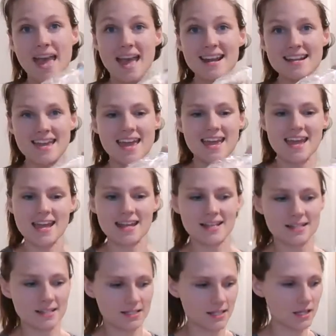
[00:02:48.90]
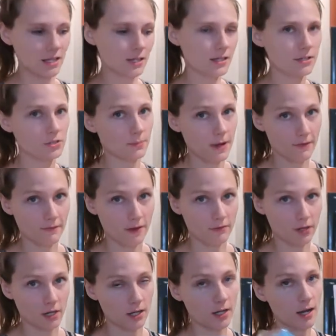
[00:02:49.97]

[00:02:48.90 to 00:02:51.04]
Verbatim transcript: pancakes. These are my favorite.